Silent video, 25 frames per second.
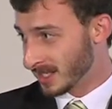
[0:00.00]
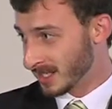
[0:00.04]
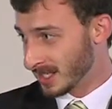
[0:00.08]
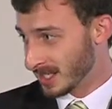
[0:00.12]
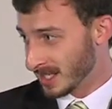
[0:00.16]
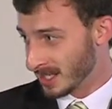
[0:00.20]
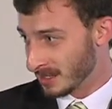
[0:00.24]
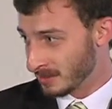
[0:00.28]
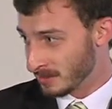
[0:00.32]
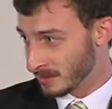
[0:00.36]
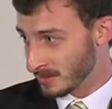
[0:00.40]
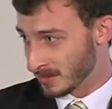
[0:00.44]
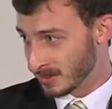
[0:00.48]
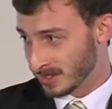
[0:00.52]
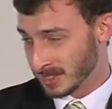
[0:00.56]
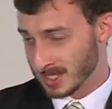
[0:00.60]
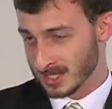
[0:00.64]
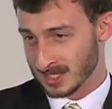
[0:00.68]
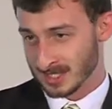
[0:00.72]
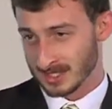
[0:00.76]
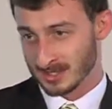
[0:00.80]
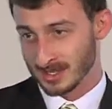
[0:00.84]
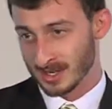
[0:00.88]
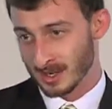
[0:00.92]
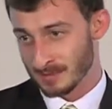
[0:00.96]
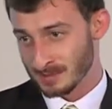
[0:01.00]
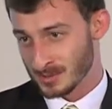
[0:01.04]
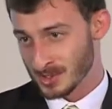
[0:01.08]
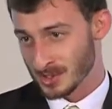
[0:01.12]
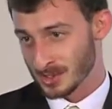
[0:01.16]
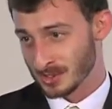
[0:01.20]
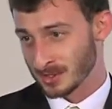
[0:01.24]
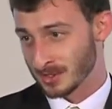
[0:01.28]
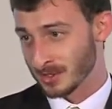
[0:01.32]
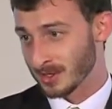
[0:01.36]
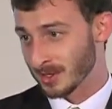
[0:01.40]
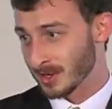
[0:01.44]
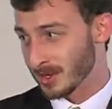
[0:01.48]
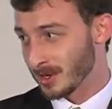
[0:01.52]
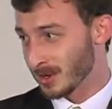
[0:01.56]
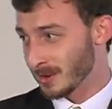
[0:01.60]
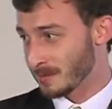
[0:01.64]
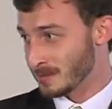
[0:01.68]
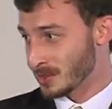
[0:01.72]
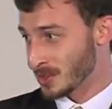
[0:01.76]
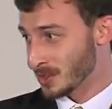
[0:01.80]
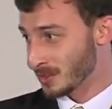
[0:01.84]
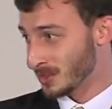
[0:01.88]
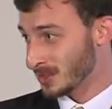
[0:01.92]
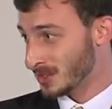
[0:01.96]
he, he, I'm sure, I'm
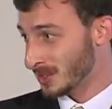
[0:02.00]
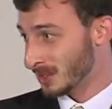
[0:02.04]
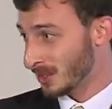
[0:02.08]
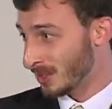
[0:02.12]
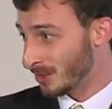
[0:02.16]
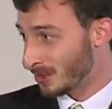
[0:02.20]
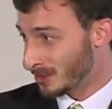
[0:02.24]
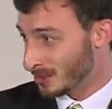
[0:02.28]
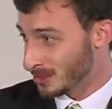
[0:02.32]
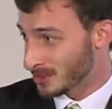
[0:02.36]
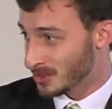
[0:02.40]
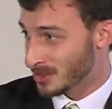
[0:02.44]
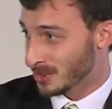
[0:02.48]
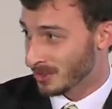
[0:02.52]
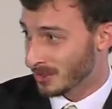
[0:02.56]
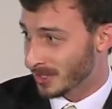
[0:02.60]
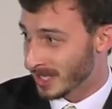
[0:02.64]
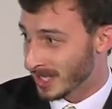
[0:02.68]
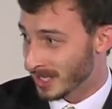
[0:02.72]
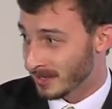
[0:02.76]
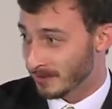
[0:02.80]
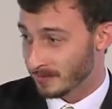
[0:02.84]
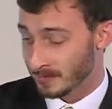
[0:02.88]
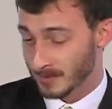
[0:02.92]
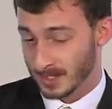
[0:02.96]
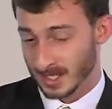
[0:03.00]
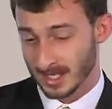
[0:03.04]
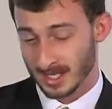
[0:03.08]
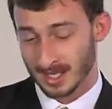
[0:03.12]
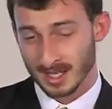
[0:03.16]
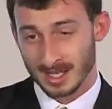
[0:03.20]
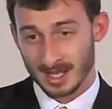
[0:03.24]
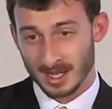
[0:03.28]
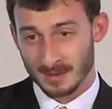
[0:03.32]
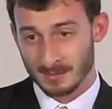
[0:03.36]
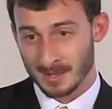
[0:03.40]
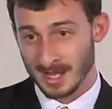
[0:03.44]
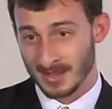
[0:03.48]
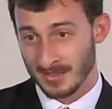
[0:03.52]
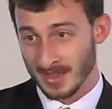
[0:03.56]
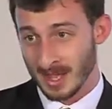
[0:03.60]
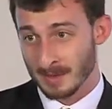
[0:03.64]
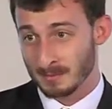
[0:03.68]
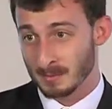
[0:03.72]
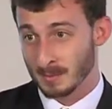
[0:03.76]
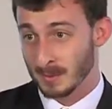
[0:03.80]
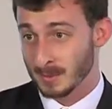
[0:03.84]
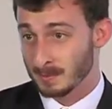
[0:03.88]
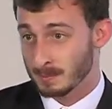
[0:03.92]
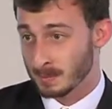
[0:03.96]
sure it's a long story about
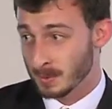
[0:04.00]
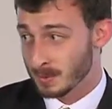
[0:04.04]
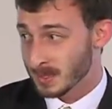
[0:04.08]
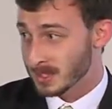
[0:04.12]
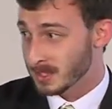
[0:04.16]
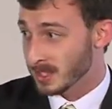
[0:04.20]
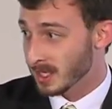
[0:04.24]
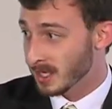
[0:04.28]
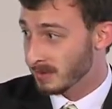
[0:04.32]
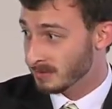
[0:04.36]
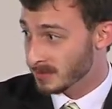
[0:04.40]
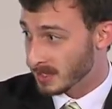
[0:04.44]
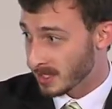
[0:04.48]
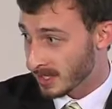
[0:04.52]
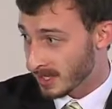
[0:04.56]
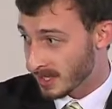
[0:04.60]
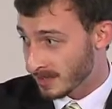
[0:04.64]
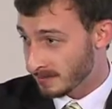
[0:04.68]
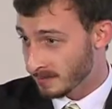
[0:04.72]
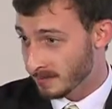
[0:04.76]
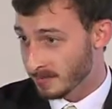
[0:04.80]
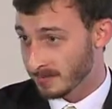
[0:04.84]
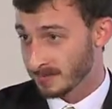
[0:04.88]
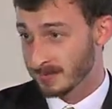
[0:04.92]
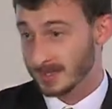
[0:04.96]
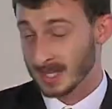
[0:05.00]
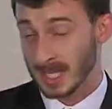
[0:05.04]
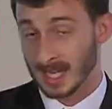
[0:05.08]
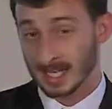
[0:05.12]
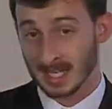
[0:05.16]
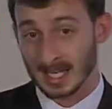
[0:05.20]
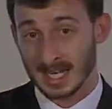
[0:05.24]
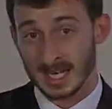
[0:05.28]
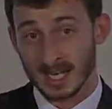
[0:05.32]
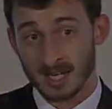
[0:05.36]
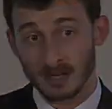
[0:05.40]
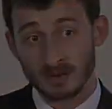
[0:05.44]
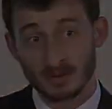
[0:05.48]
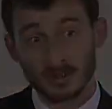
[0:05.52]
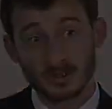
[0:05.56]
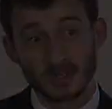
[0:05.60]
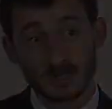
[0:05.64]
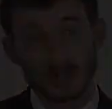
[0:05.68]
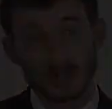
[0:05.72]
that, but, but we don't have time for that now.